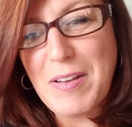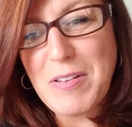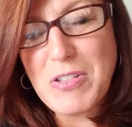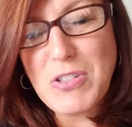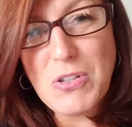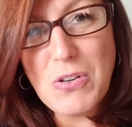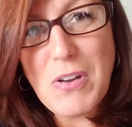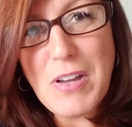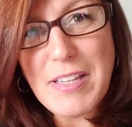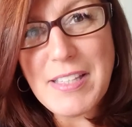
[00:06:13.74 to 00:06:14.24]

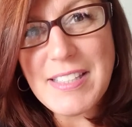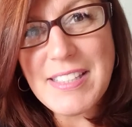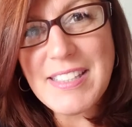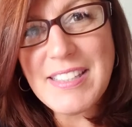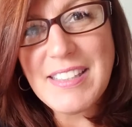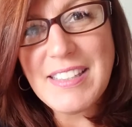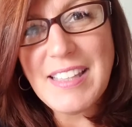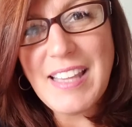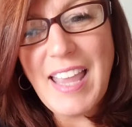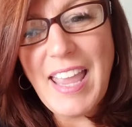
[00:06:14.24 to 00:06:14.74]
choice.
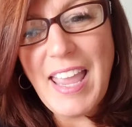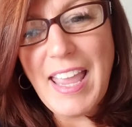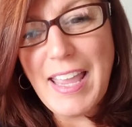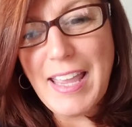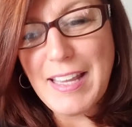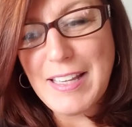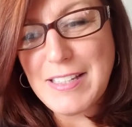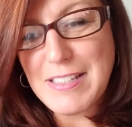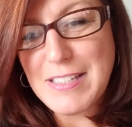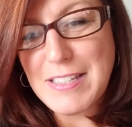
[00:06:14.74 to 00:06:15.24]

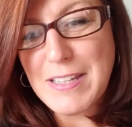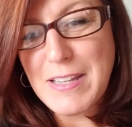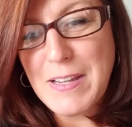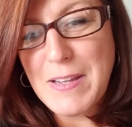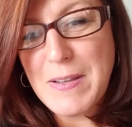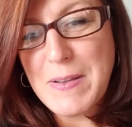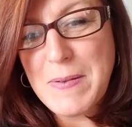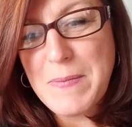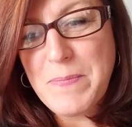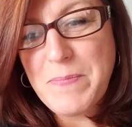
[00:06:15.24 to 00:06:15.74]
And
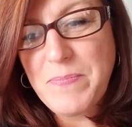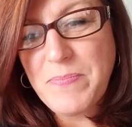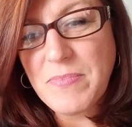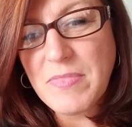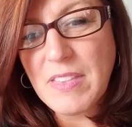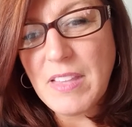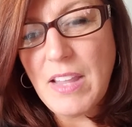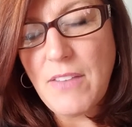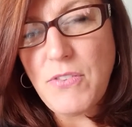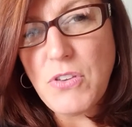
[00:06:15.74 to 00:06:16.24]

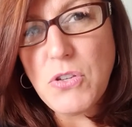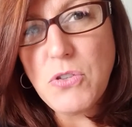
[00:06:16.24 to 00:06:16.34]
if